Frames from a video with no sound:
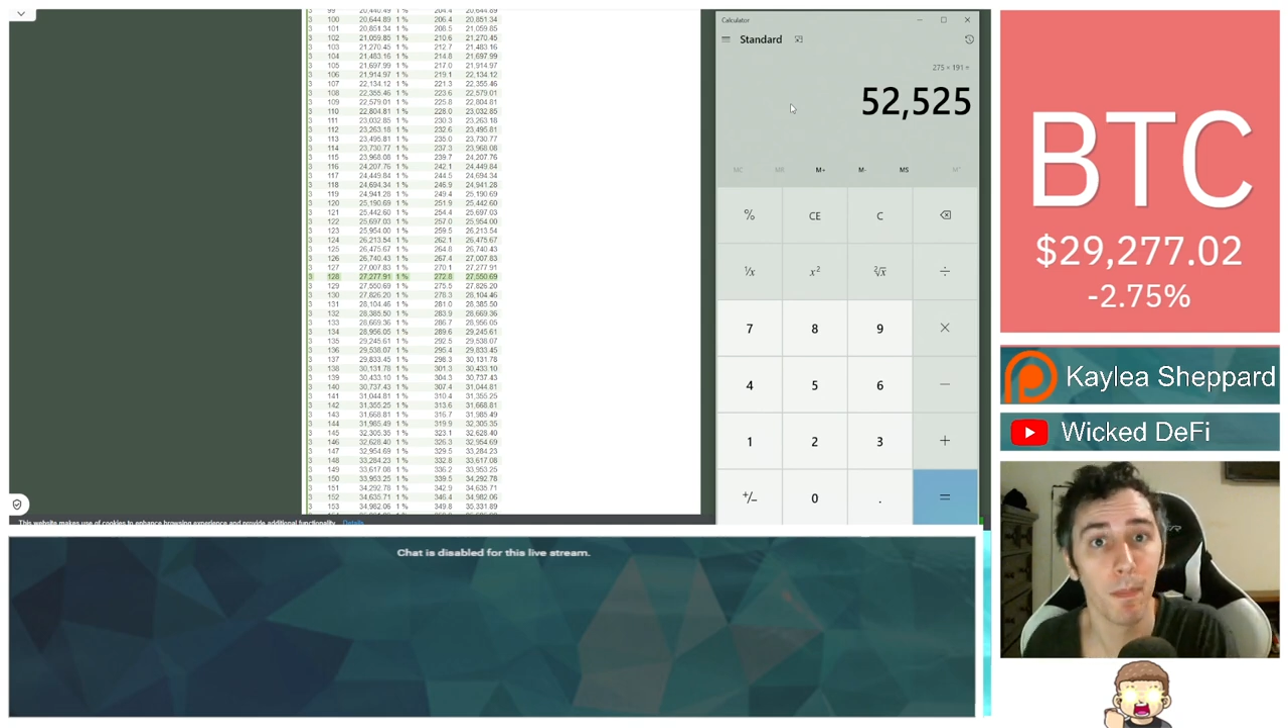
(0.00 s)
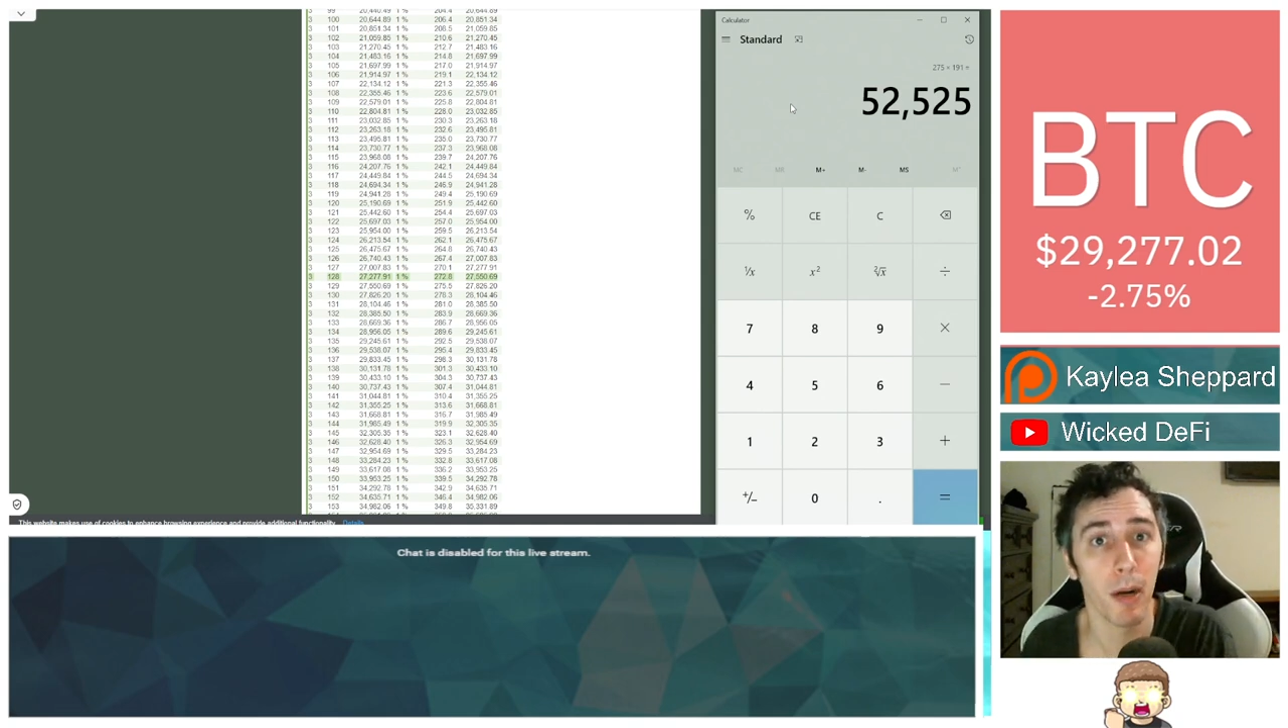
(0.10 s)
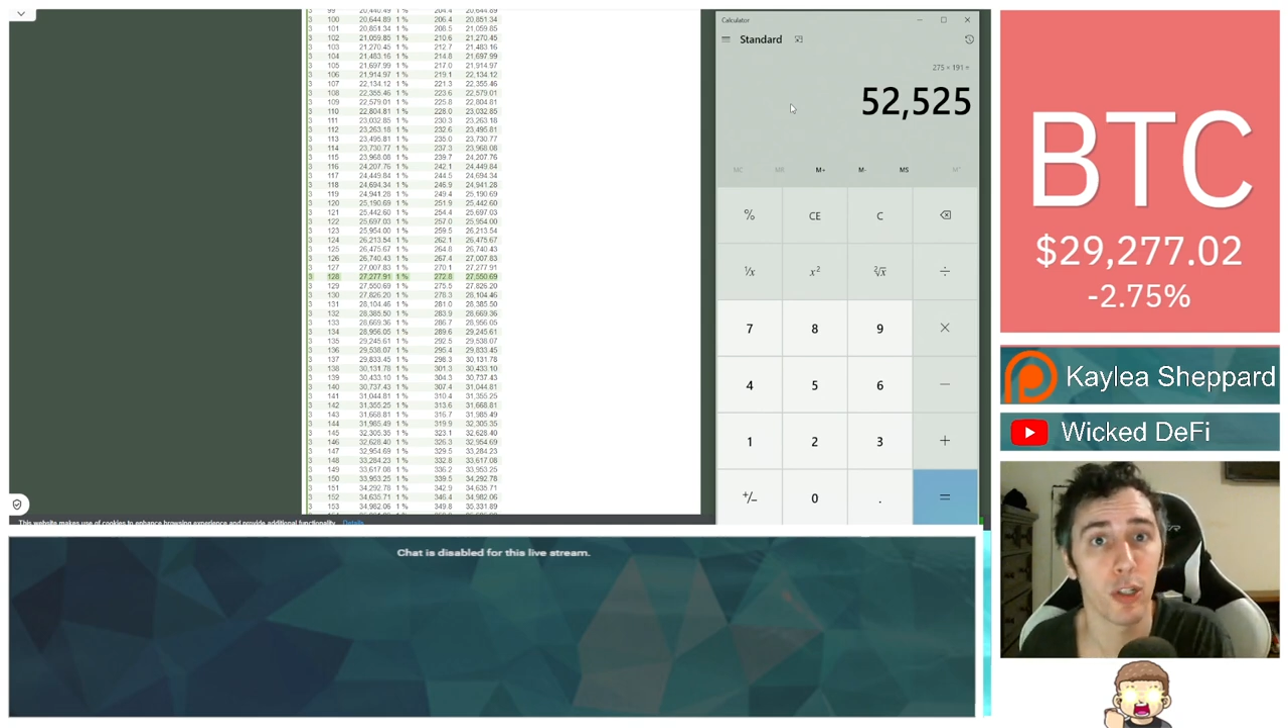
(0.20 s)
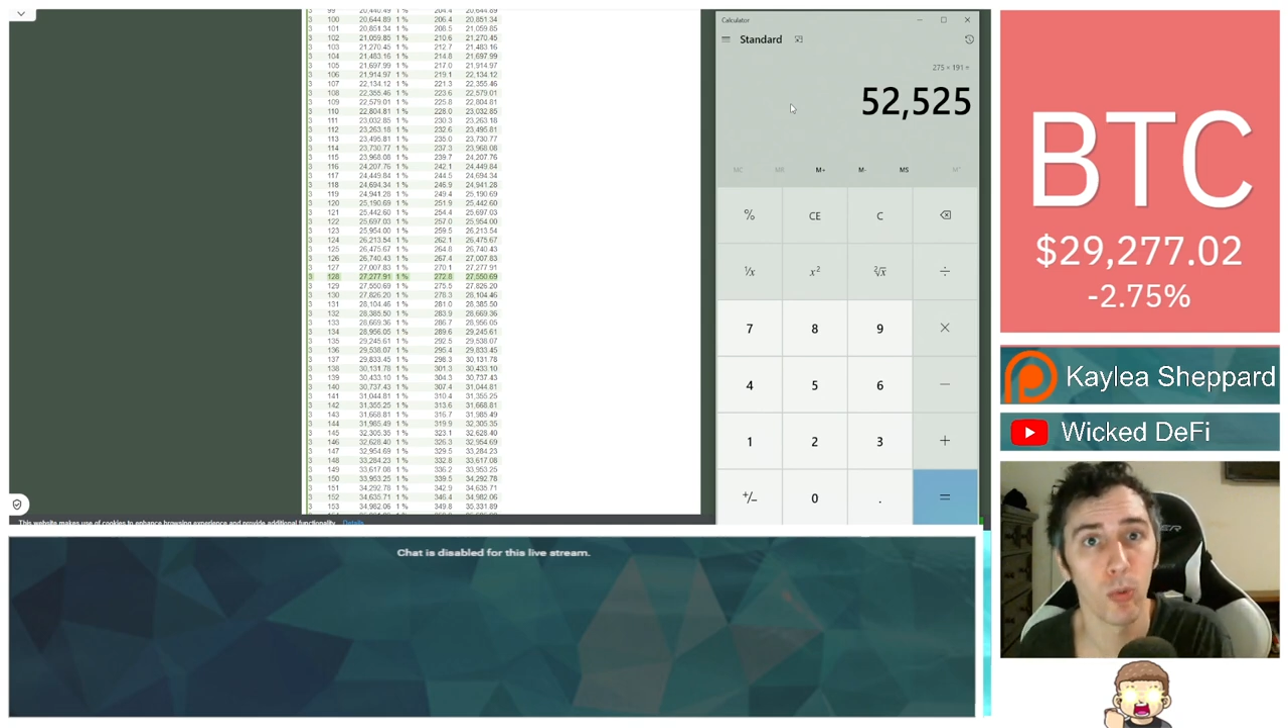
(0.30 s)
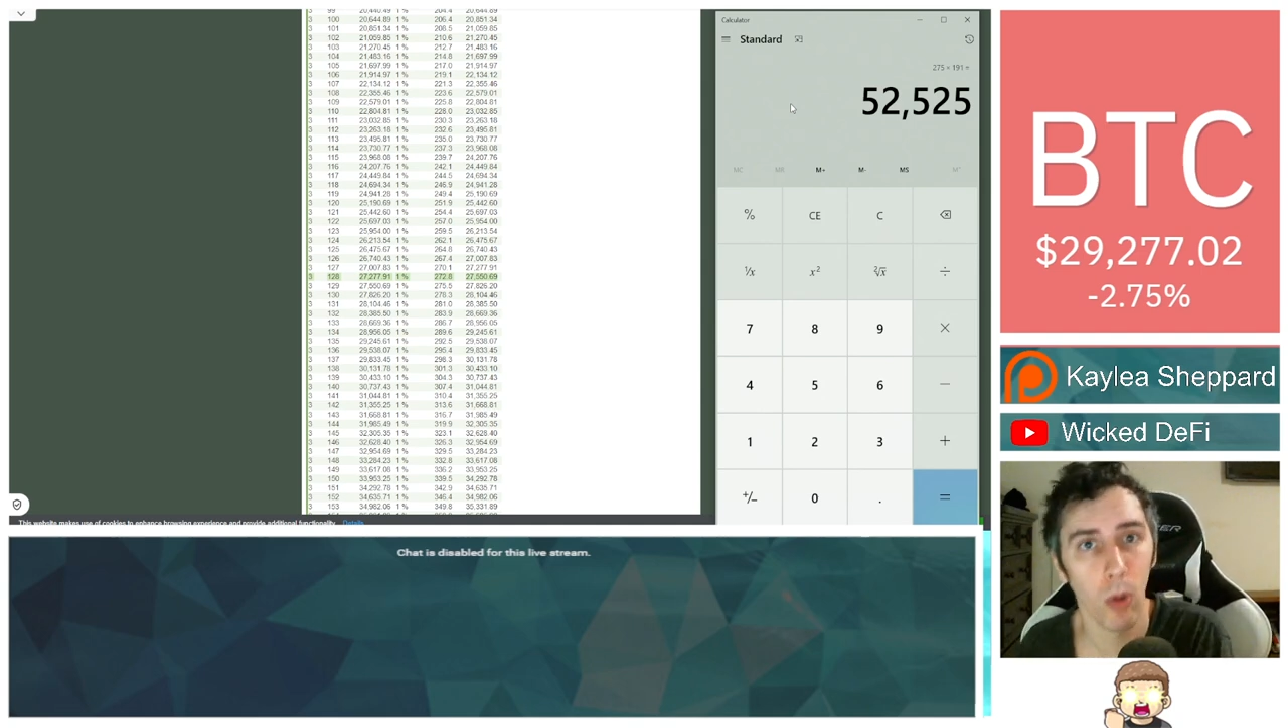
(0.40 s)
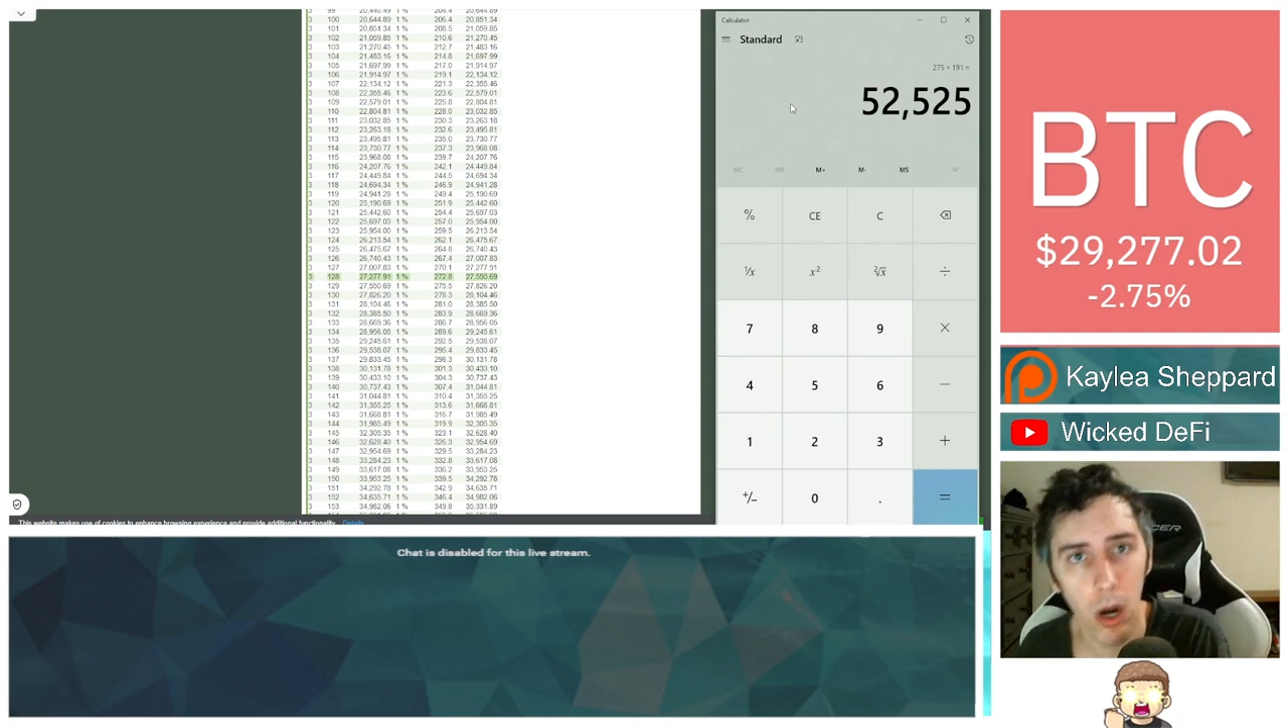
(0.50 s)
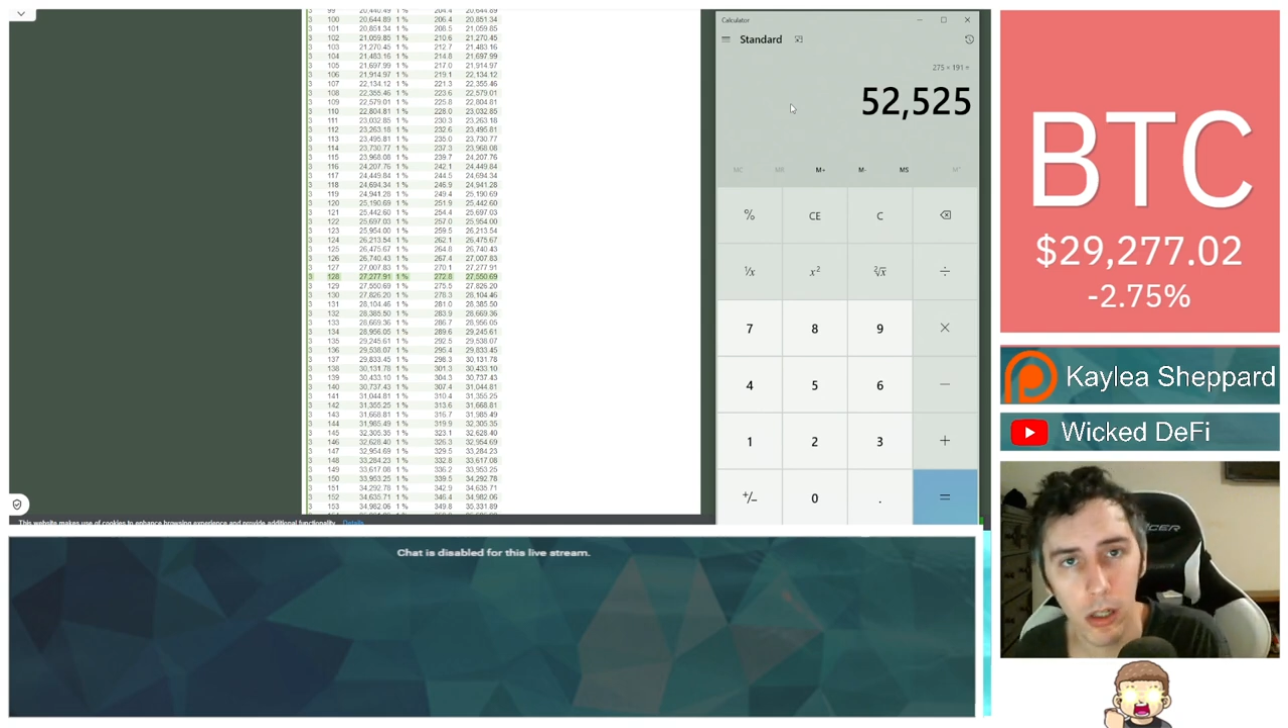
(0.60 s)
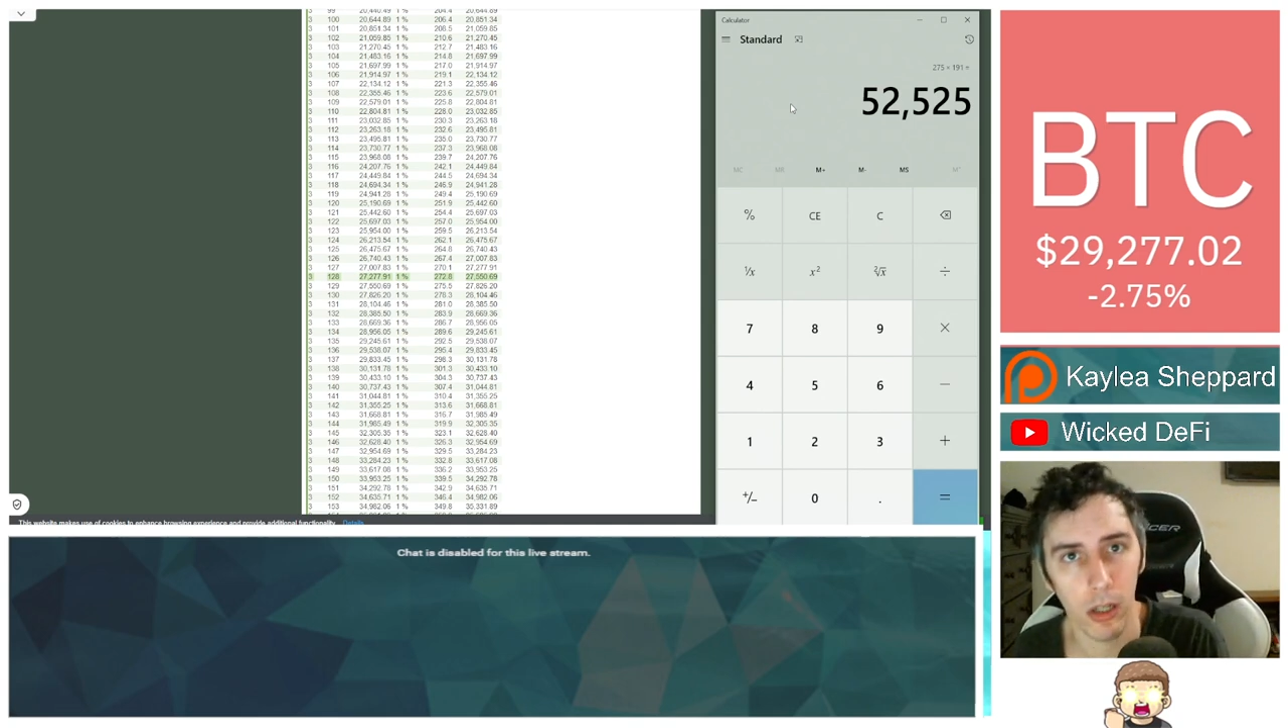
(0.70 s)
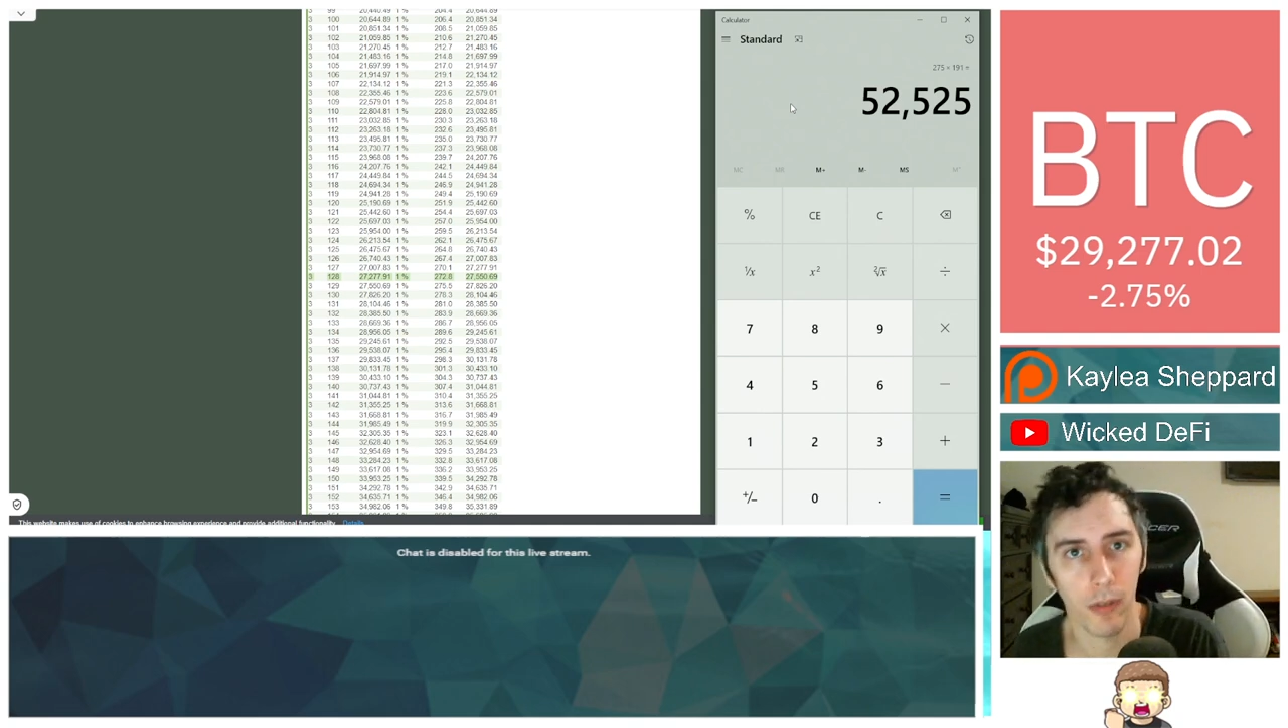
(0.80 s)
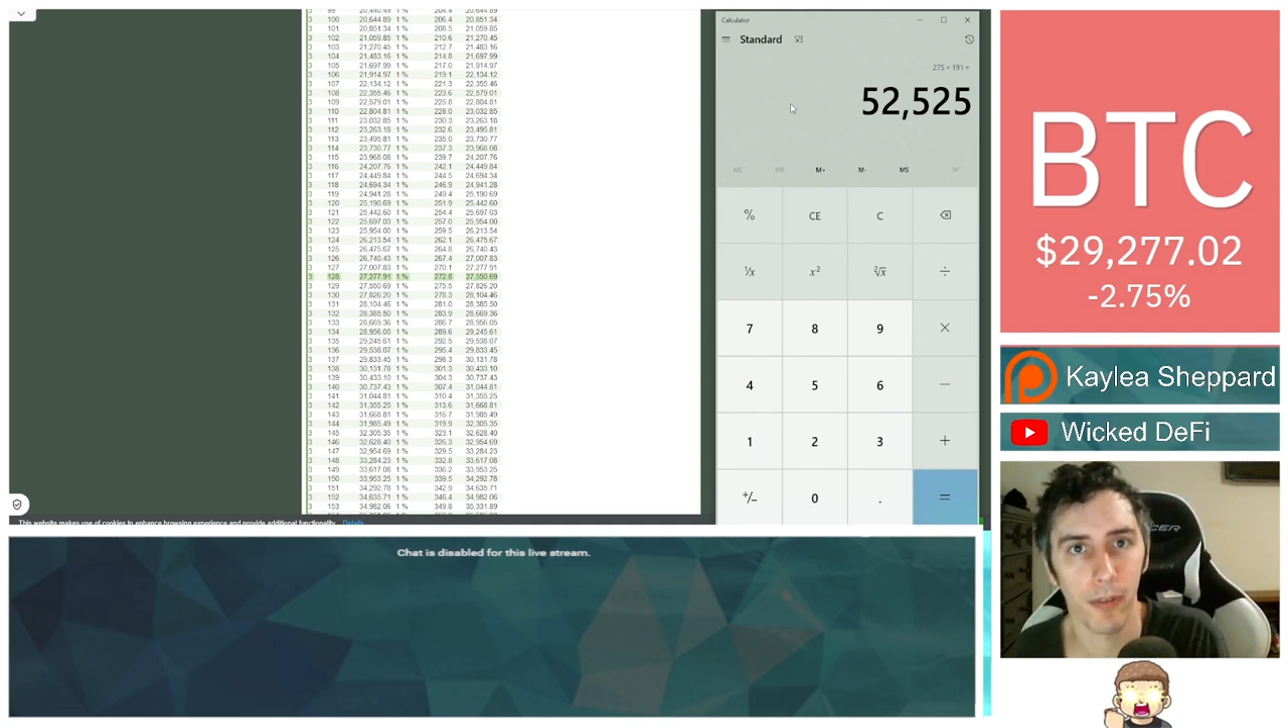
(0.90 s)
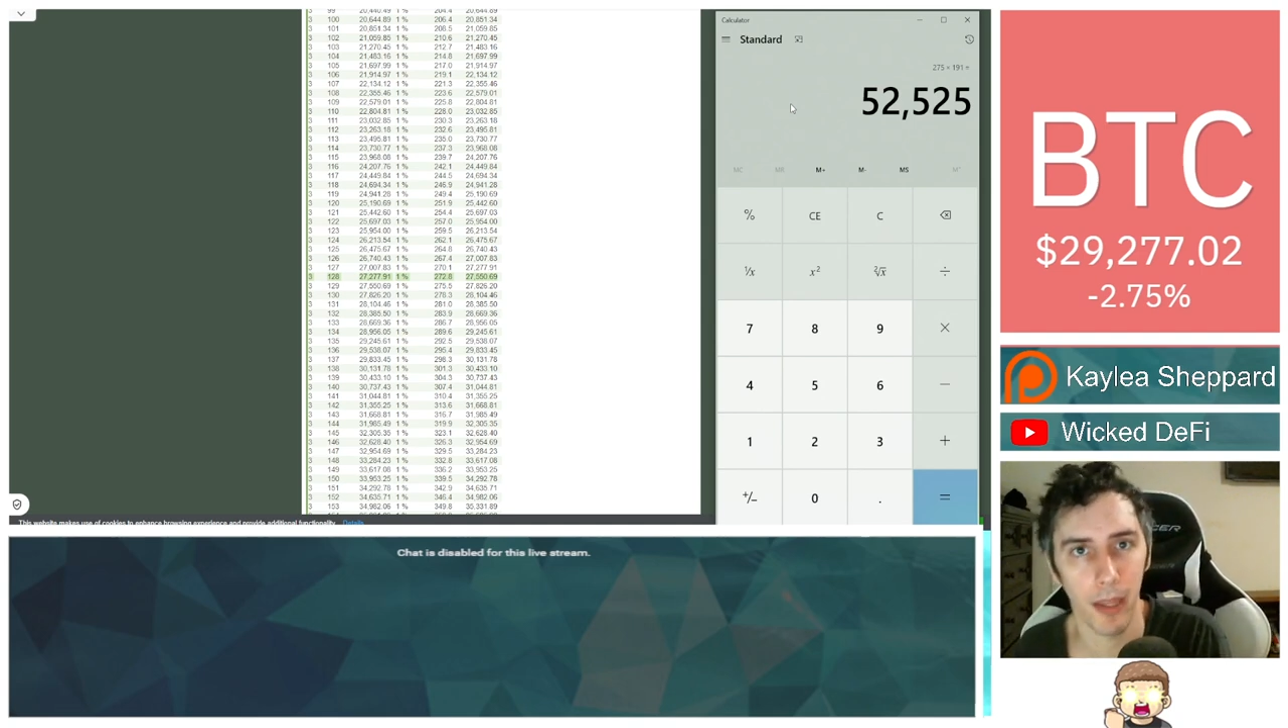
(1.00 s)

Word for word: much longer for